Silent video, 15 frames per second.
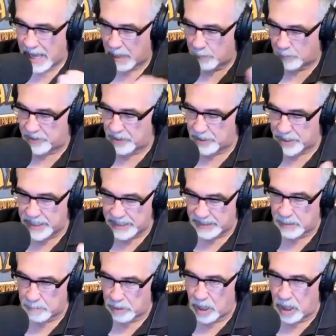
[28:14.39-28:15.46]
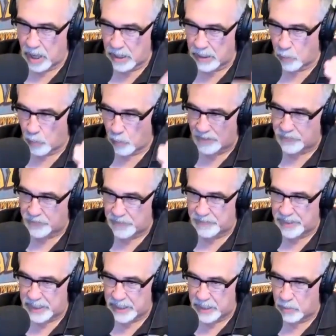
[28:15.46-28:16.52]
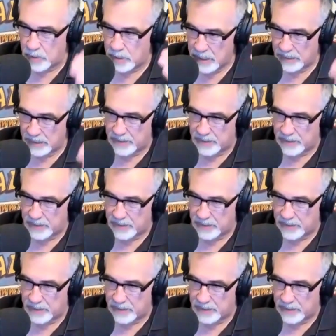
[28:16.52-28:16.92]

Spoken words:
And we tell you, hit the blog, watch the video.